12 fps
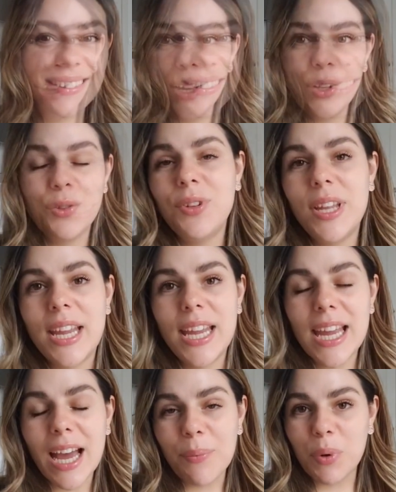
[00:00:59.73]
Today
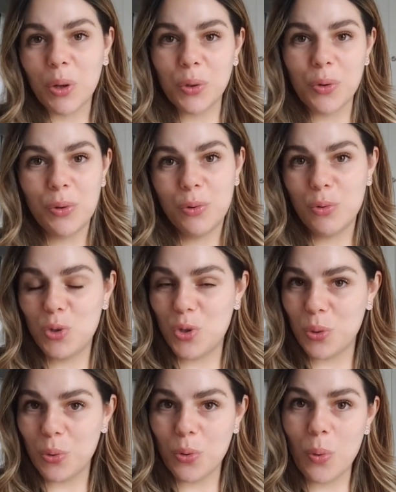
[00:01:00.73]
I'm not going to
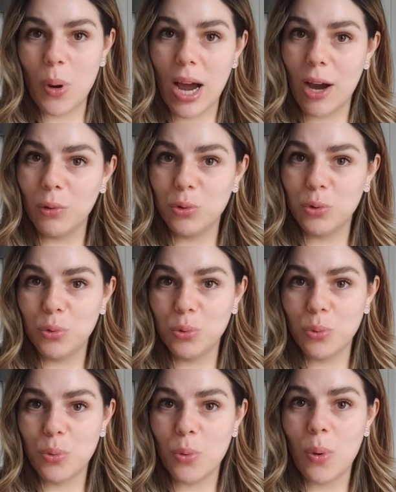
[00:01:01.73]
show you how to
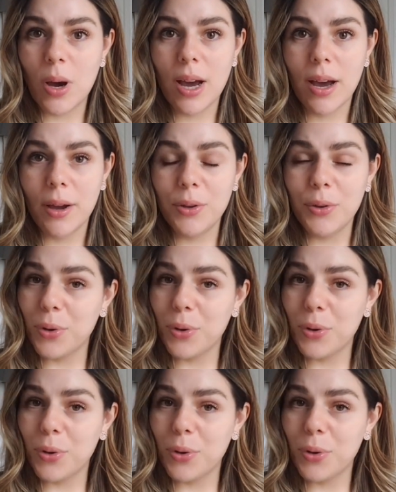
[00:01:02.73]
do your